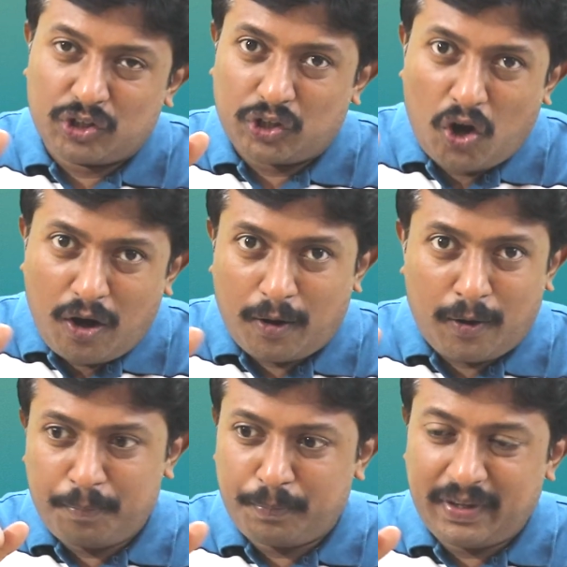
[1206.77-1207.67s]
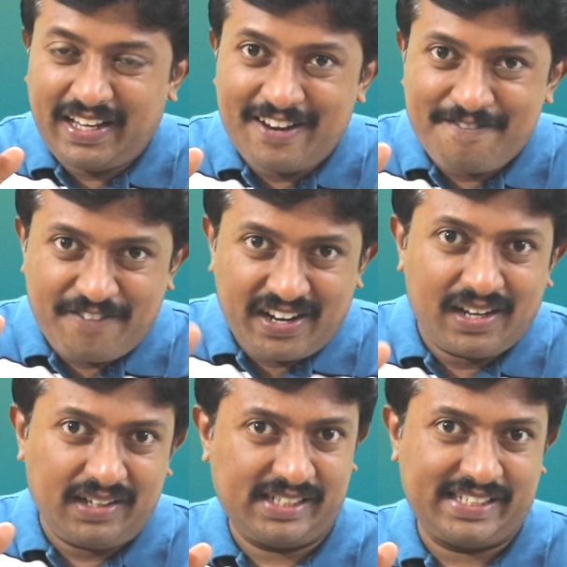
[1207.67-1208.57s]
top in a
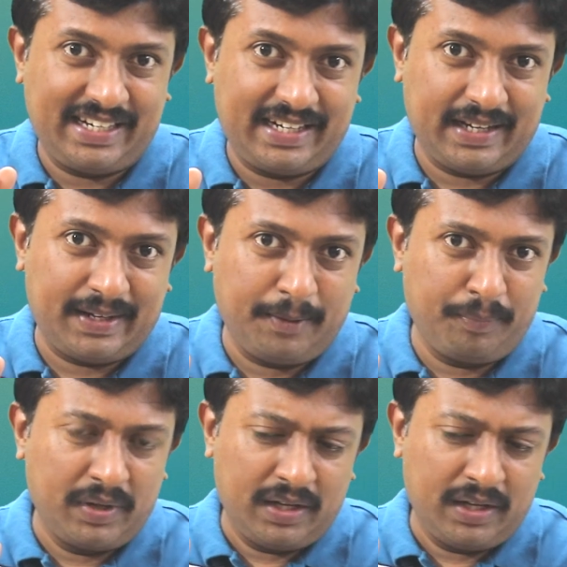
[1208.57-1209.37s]
federal setup